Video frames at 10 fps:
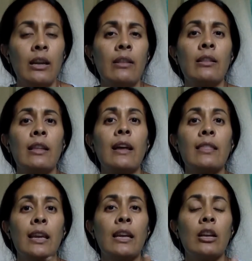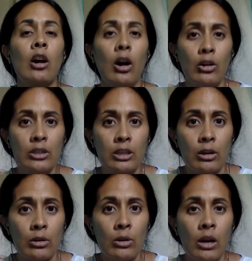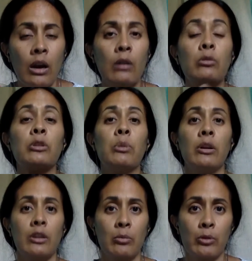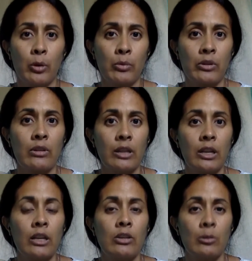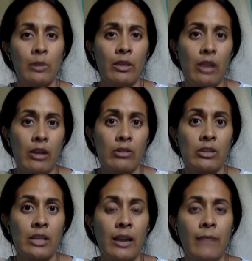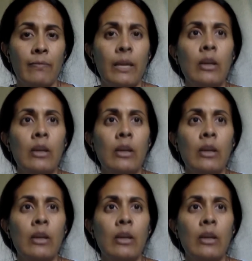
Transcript: and that they can also respond appropriately to what they are saying.